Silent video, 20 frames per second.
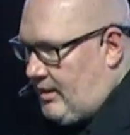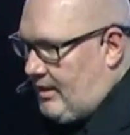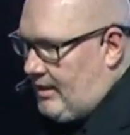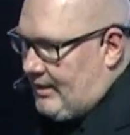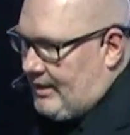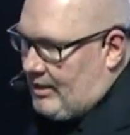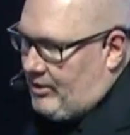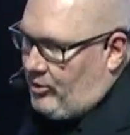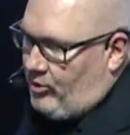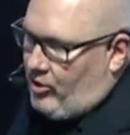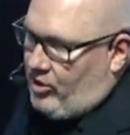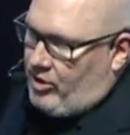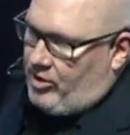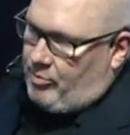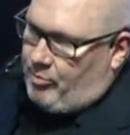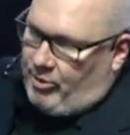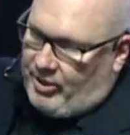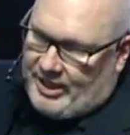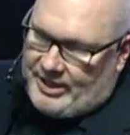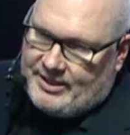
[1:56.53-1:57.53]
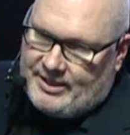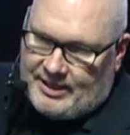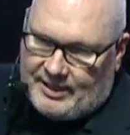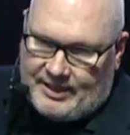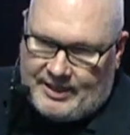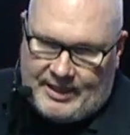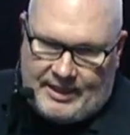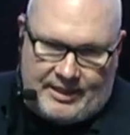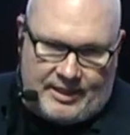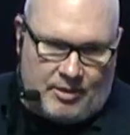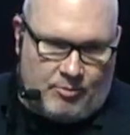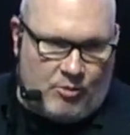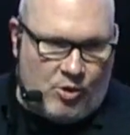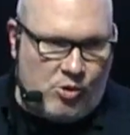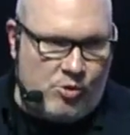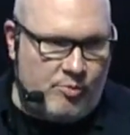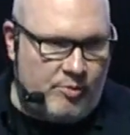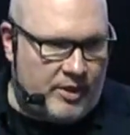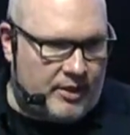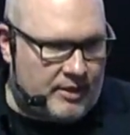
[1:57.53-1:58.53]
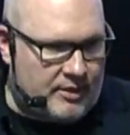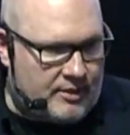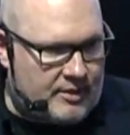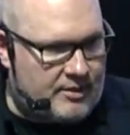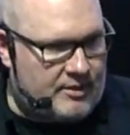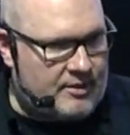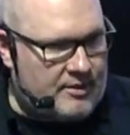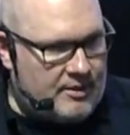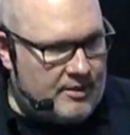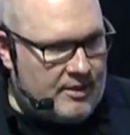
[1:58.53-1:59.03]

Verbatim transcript: that you are present in the moment.